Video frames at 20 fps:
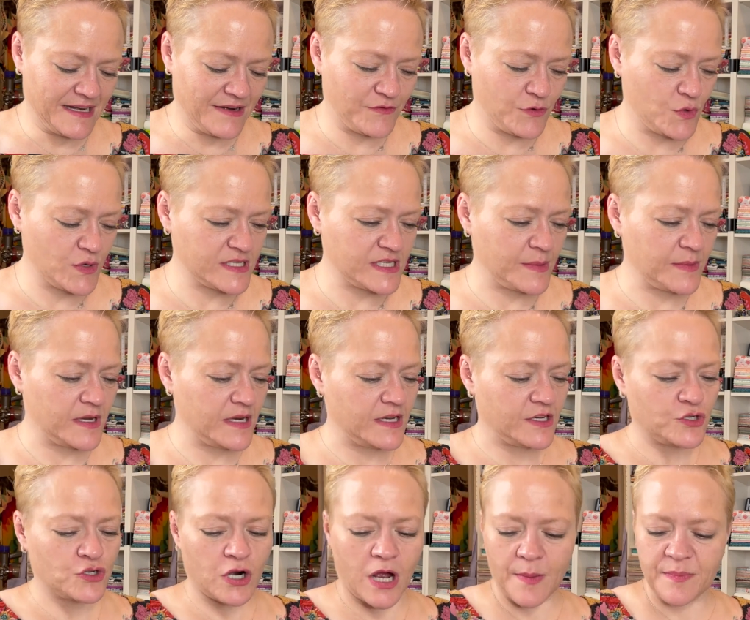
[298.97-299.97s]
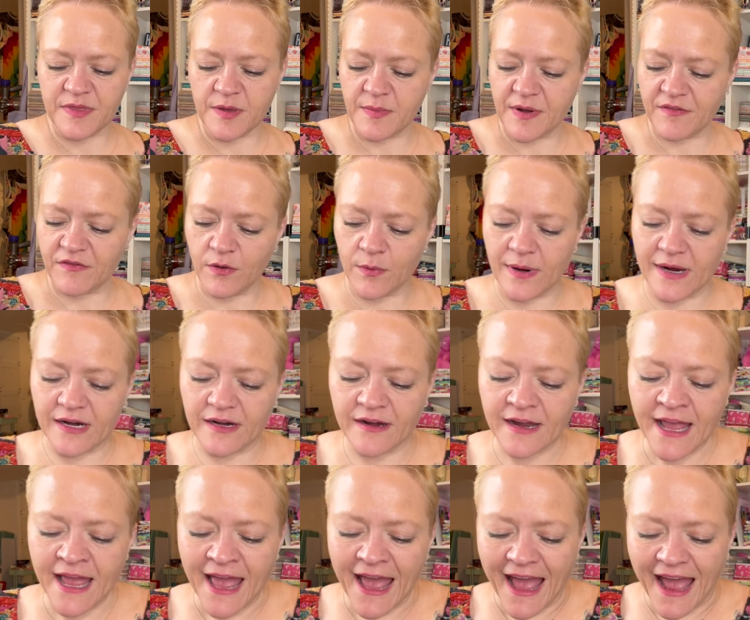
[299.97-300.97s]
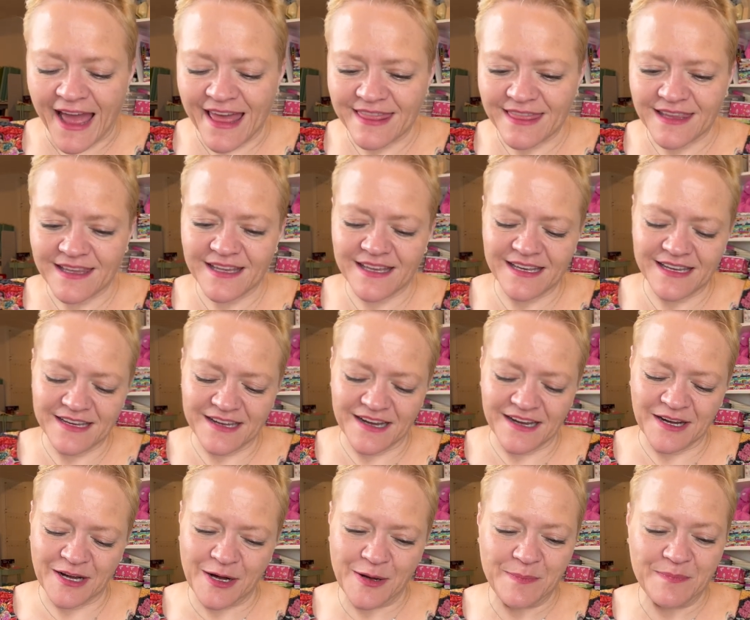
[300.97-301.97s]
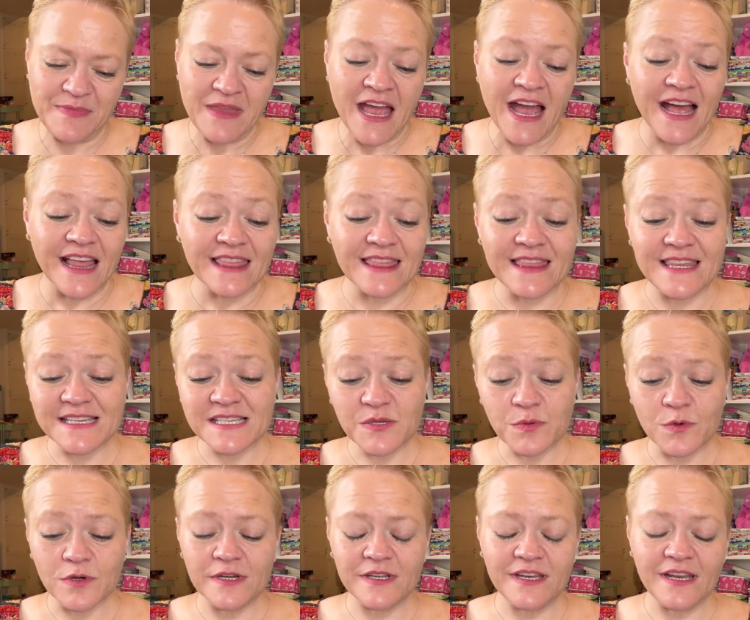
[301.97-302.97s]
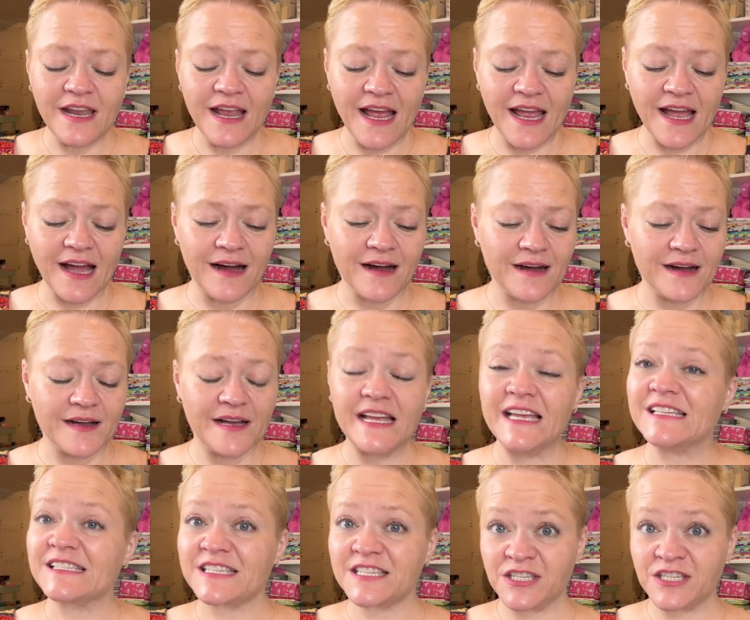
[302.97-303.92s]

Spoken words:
Course, I'm going to drop them everywhere. And then this one, is